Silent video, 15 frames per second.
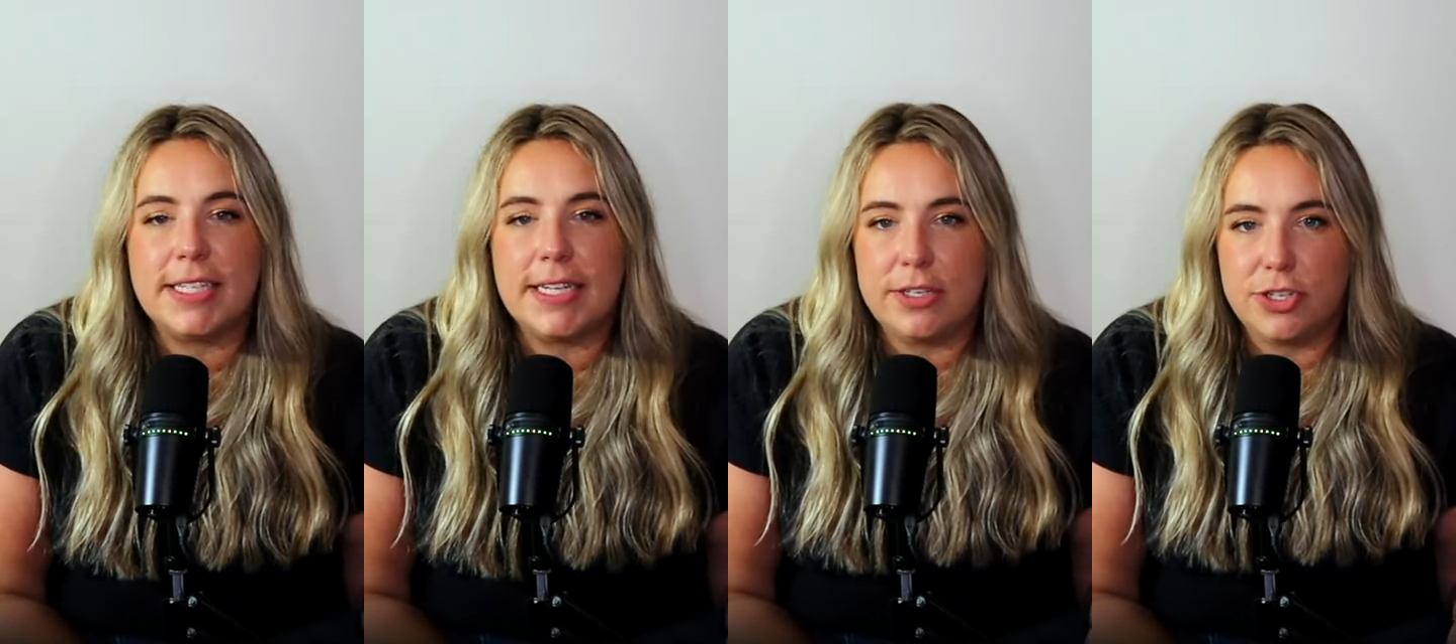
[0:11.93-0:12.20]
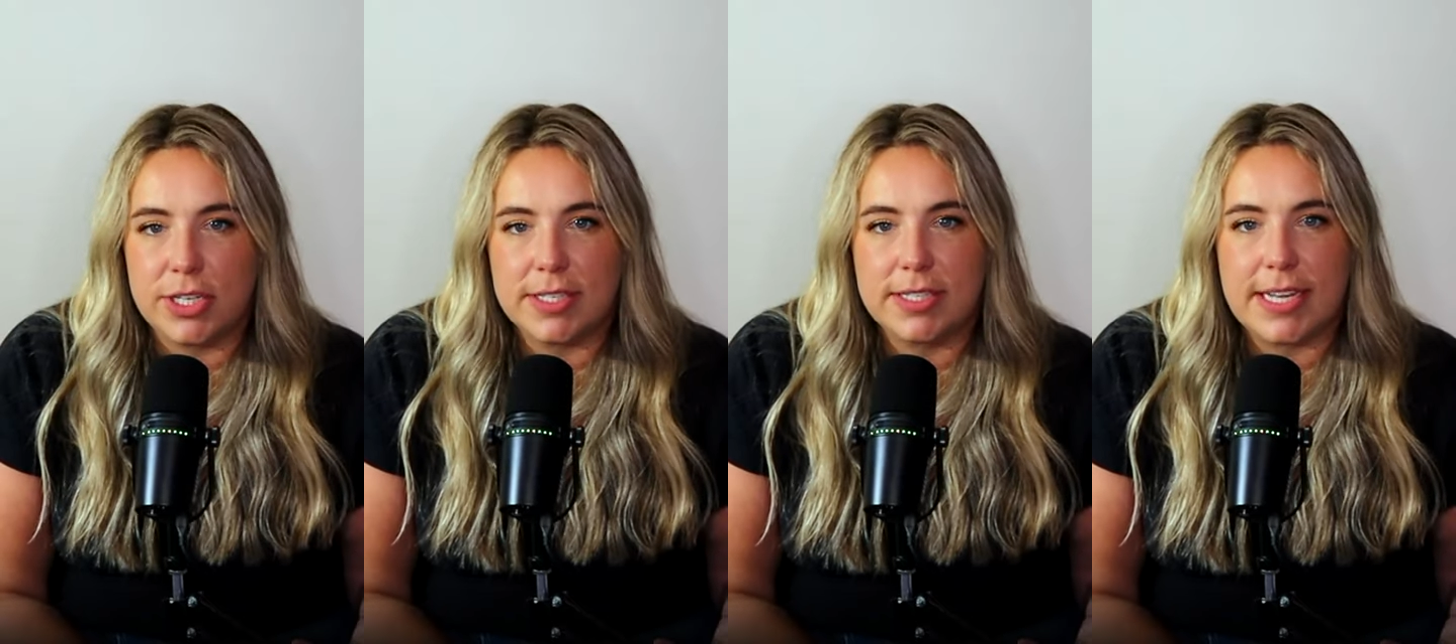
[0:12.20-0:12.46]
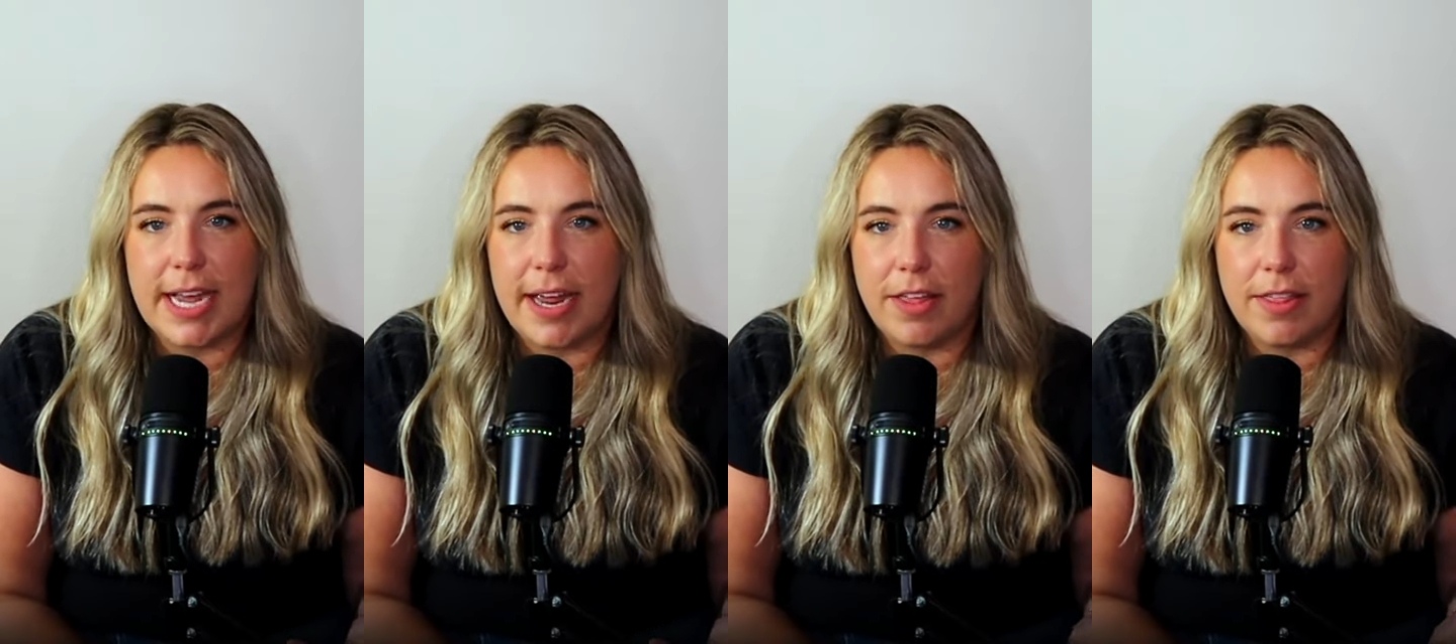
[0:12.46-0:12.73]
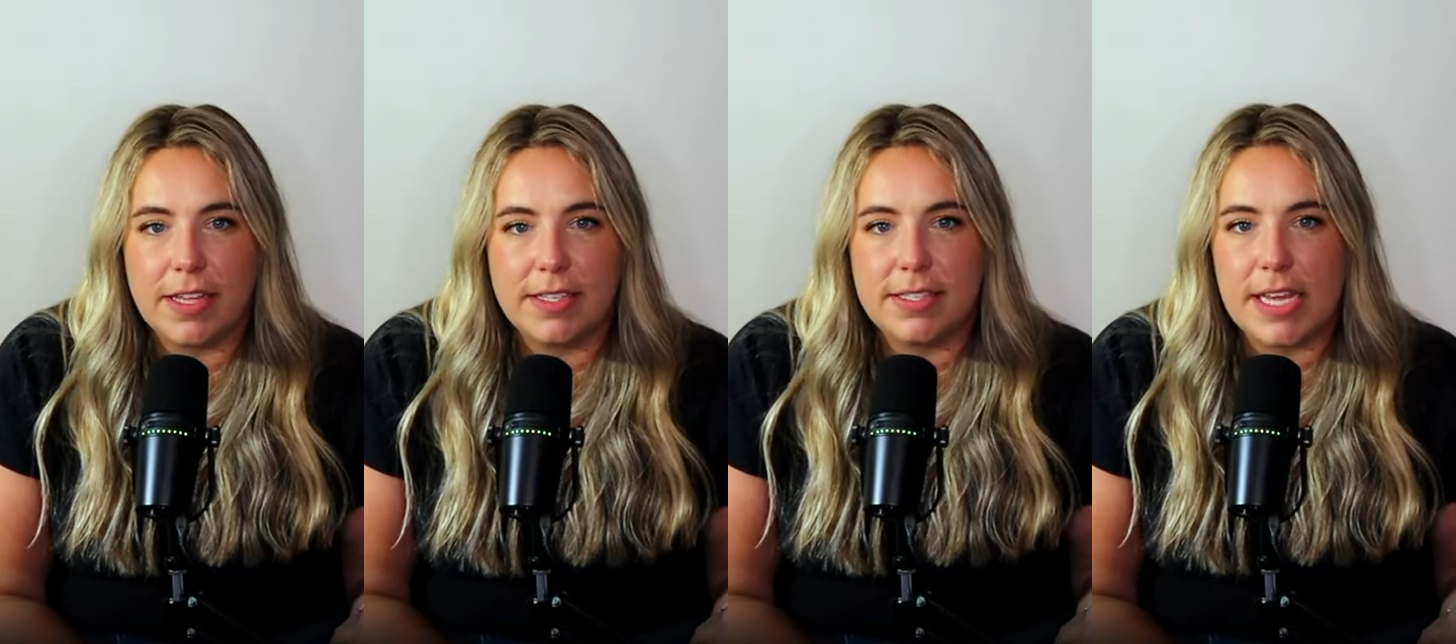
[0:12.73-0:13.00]
teaching
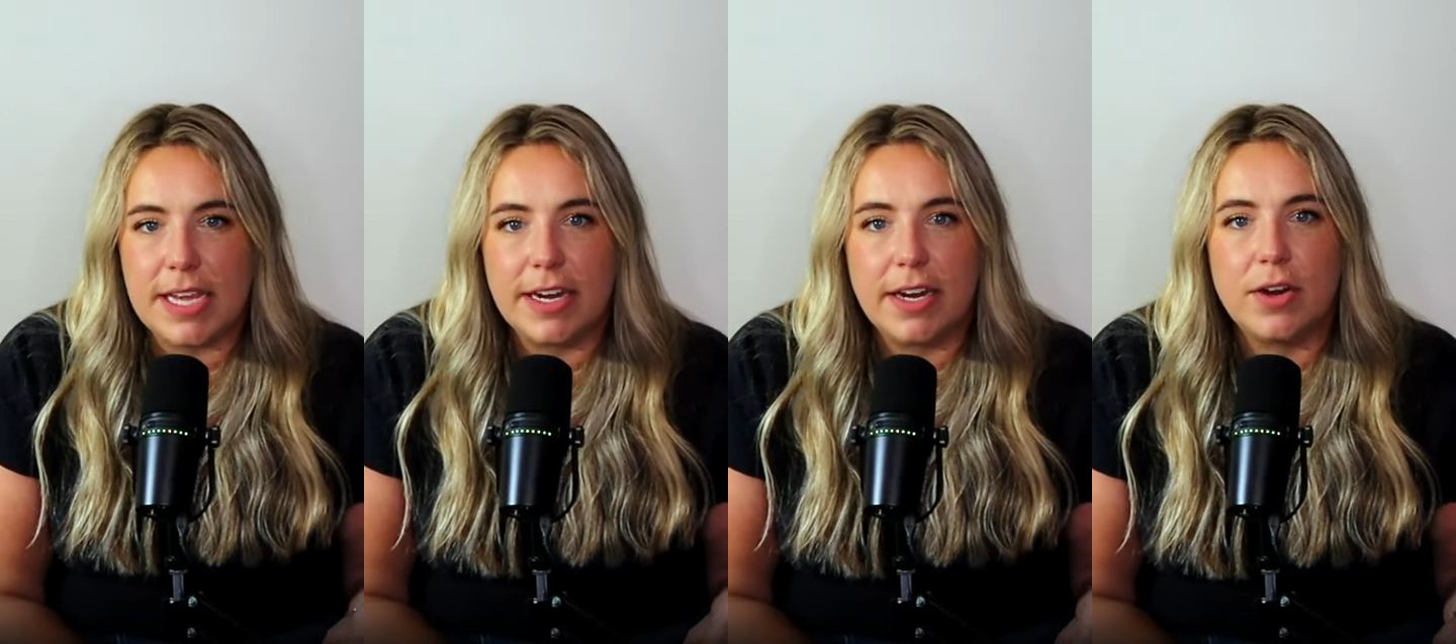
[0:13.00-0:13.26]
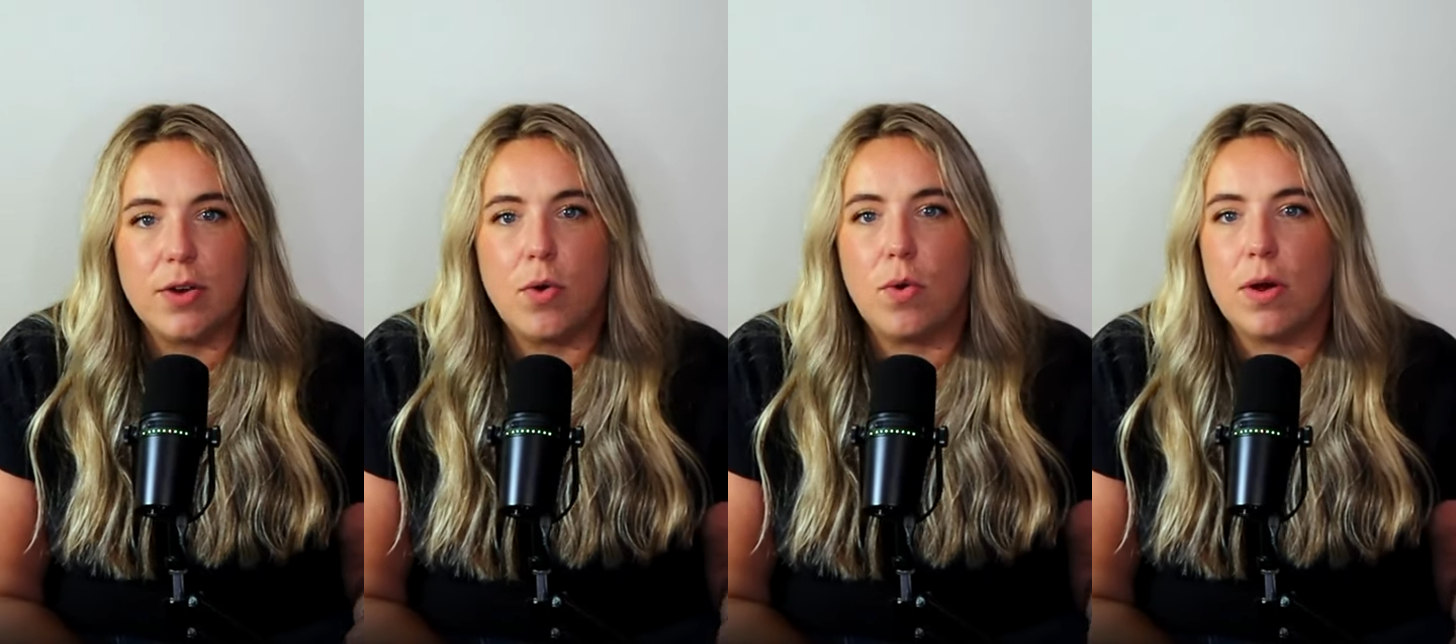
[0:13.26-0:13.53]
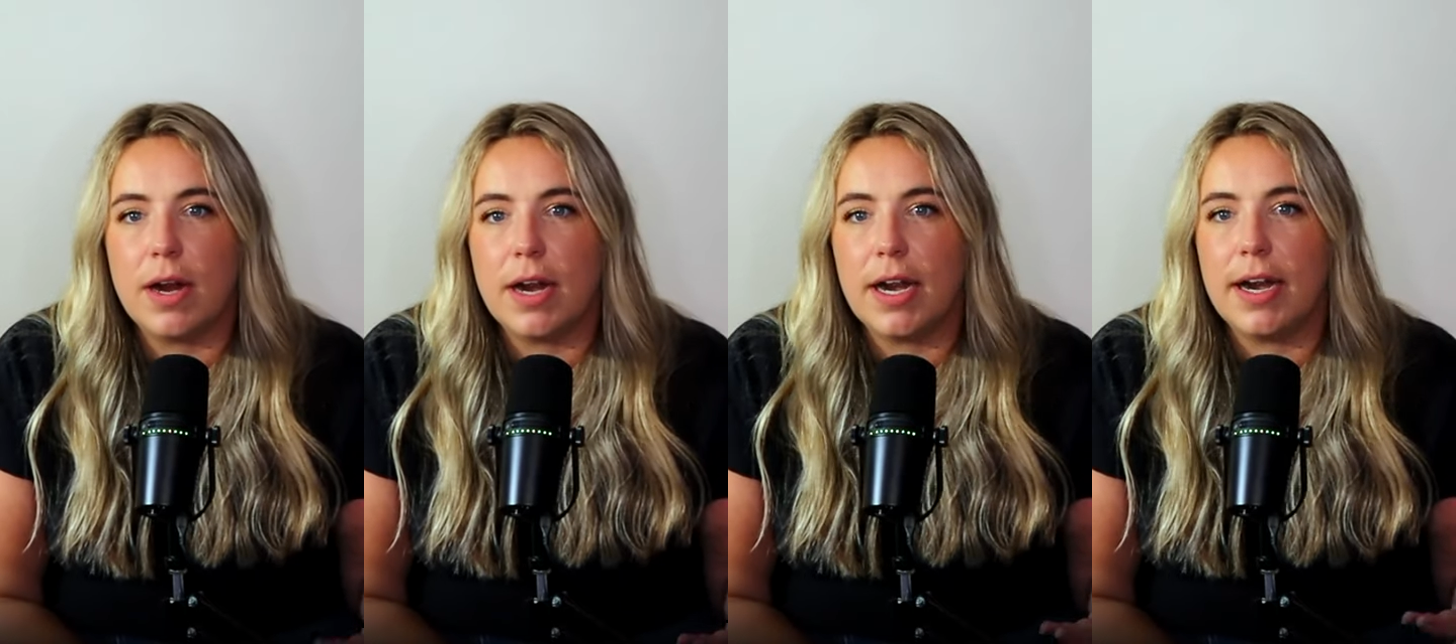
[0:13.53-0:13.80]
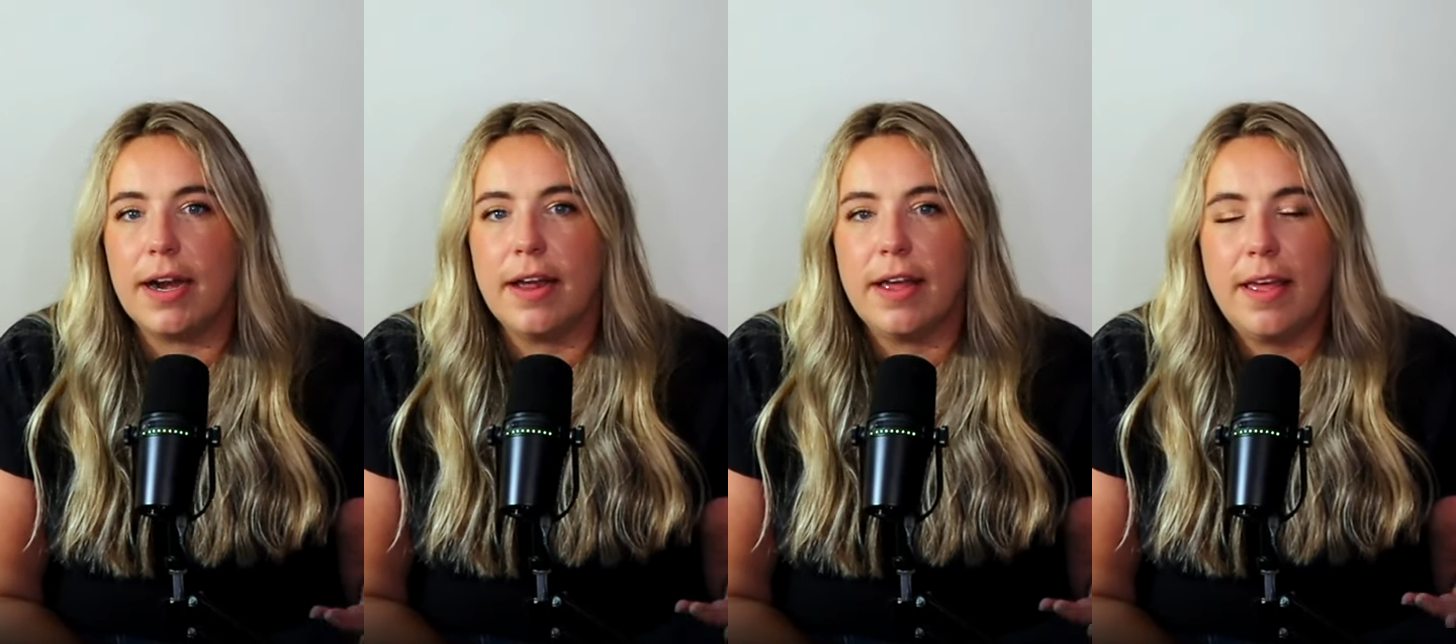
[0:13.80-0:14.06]
style this year, or